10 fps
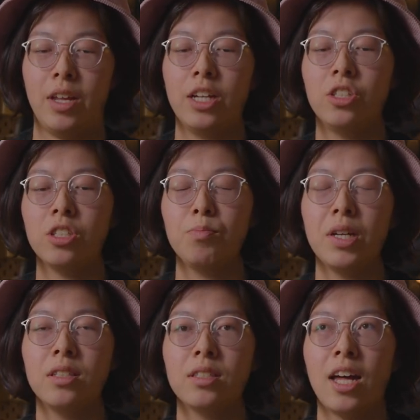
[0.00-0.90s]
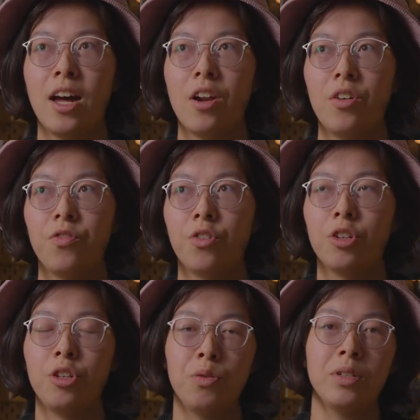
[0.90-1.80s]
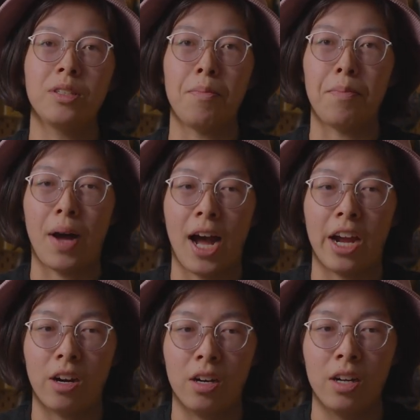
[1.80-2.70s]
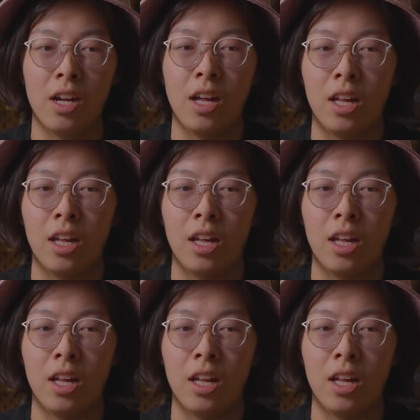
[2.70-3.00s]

It just means that for you as a buyer,